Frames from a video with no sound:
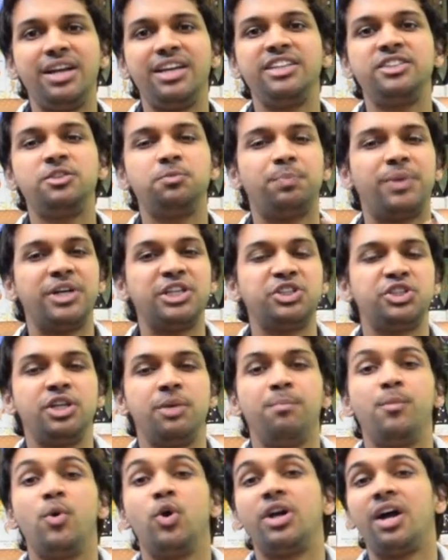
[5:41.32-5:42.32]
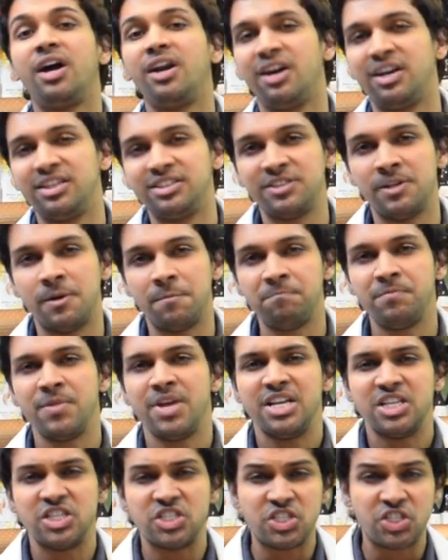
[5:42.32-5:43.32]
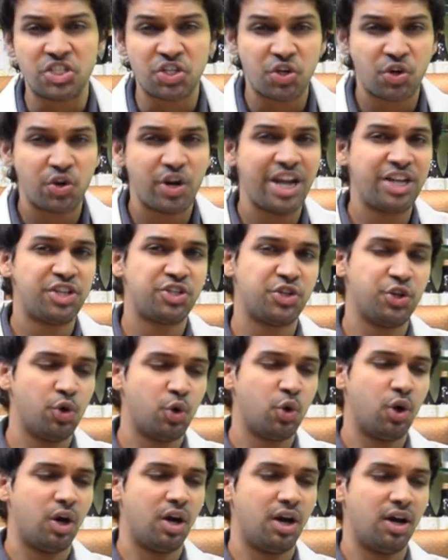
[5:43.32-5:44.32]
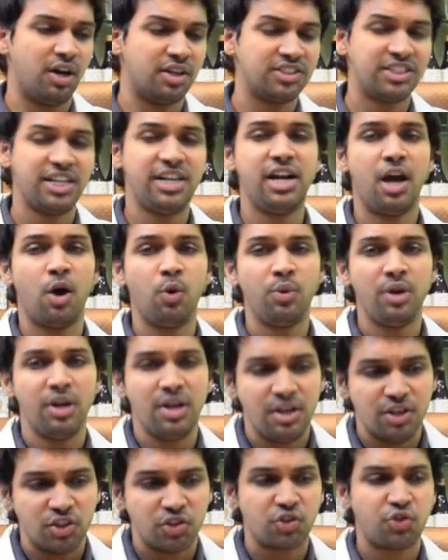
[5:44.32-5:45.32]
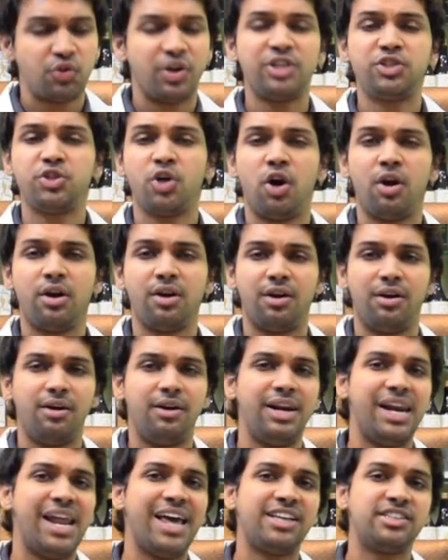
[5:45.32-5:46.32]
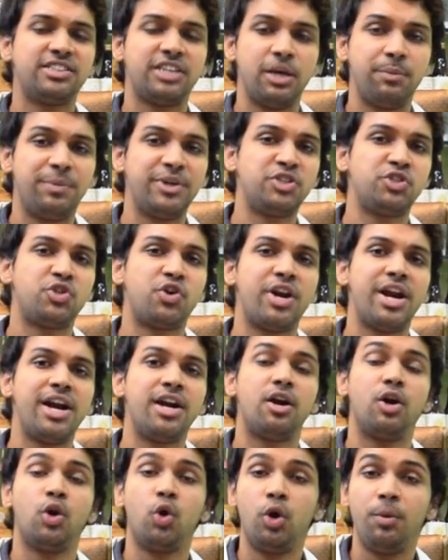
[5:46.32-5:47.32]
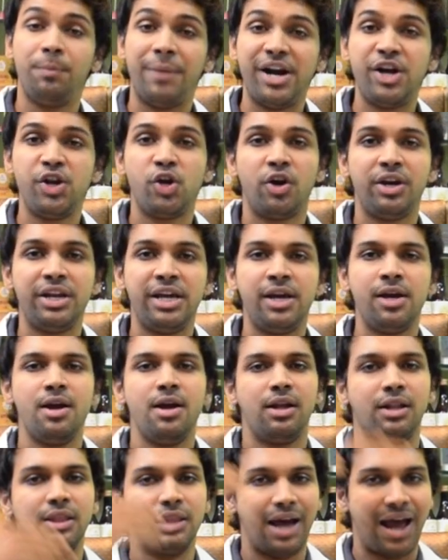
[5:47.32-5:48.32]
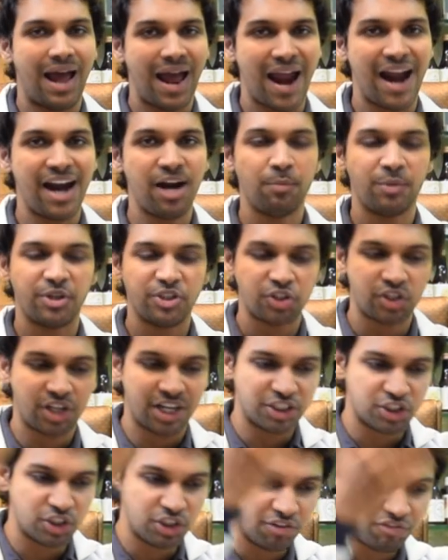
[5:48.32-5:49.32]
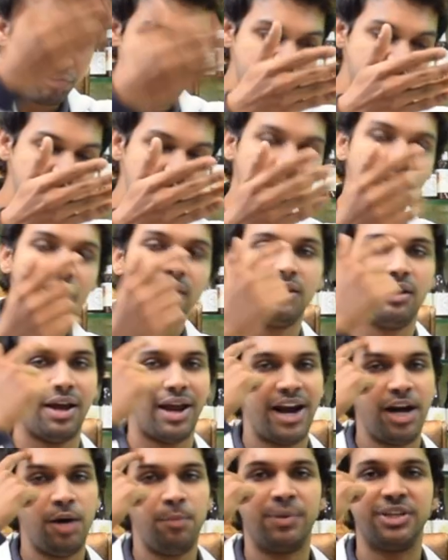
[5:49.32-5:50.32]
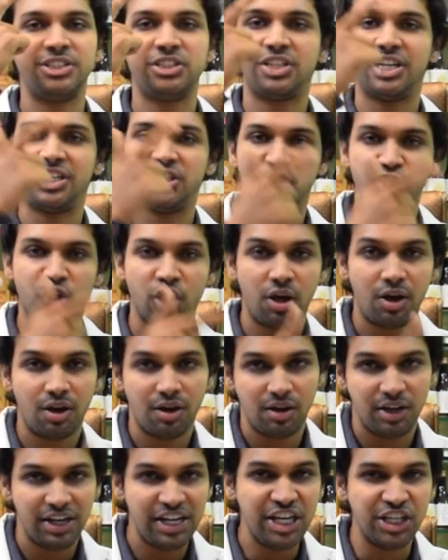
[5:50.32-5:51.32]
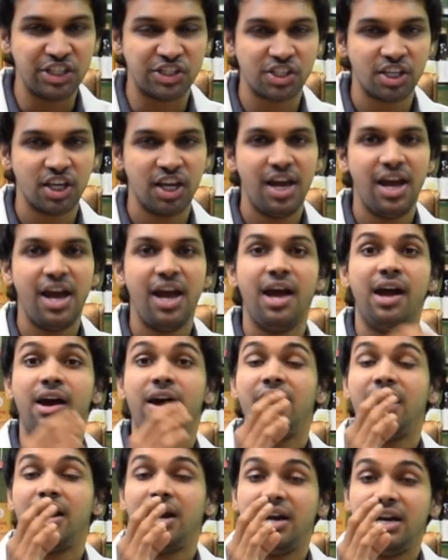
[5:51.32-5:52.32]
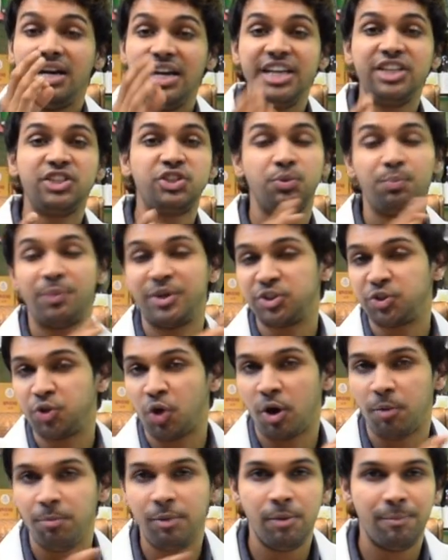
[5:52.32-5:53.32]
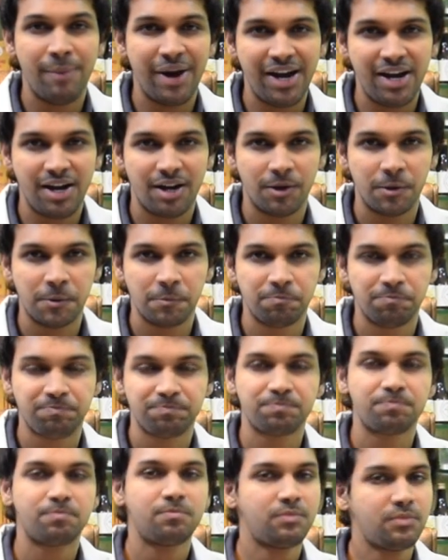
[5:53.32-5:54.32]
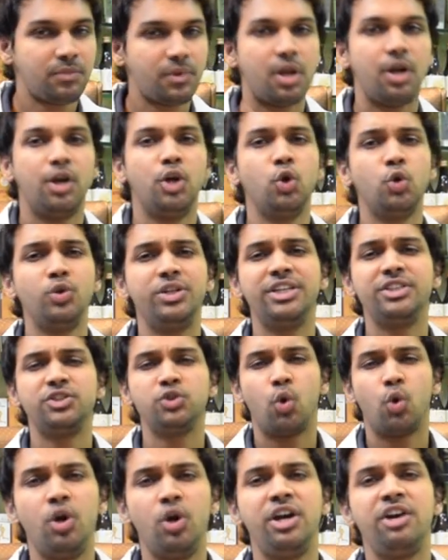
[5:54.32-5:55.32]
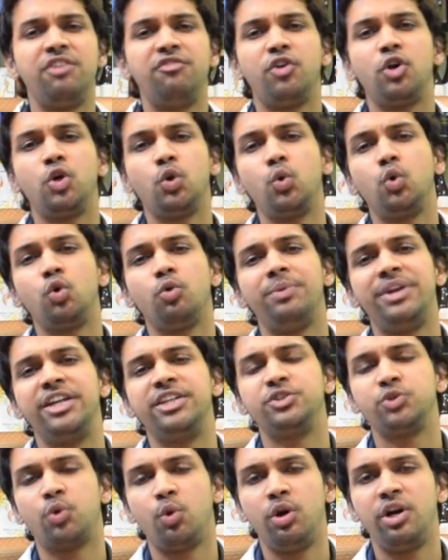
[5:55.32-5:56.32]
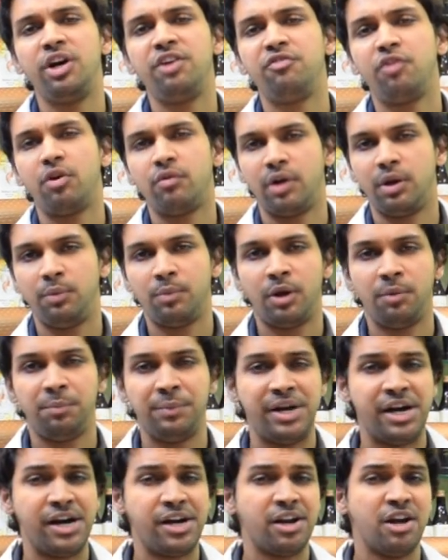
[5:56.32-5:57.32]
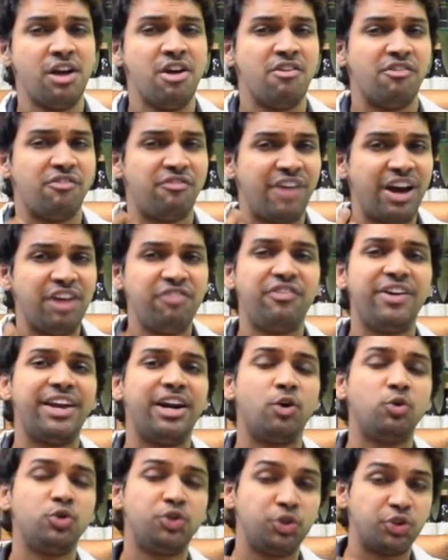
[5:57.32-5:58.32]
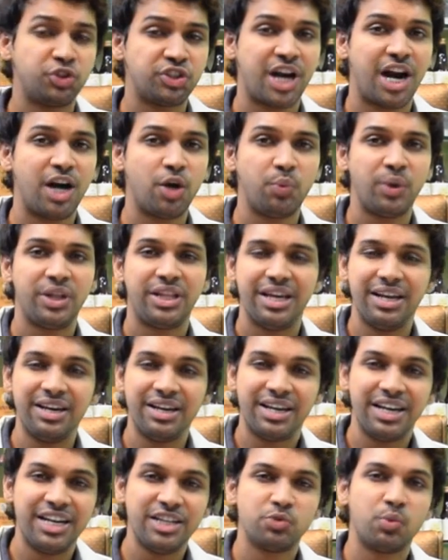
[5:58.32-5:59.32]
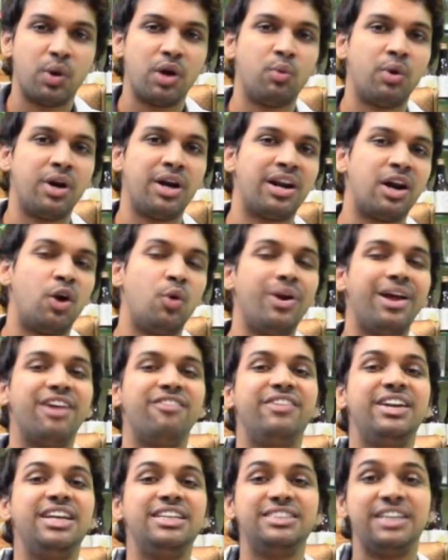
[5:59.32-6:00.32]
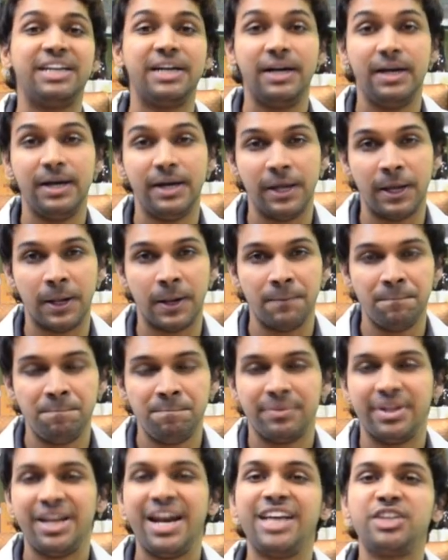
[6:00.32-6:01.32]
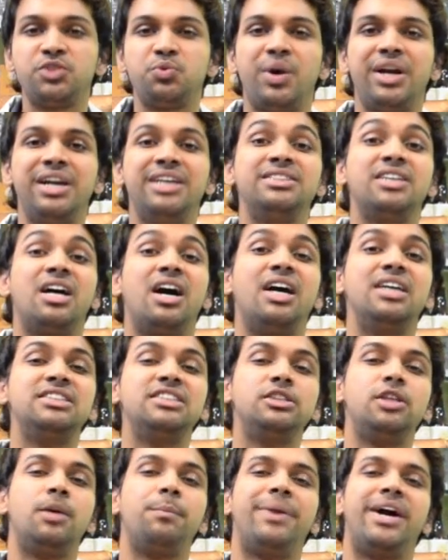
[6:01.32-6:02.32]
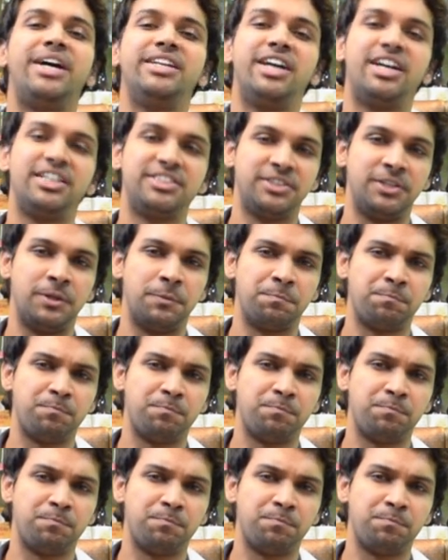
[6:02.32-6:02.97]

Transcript: is Paschim Motanasana. Stretch, you know, sit down, stretch your legs, keep it straight, don't bend your knee. The hand must touch the feet, the head must touch the knees. Knees must not be bent. Do this, it for 2-2 minutes, hold it for 1-1 minute. 5-5 rounds you start with, increase 1-1 round every single day. The next one is Hastapadasana.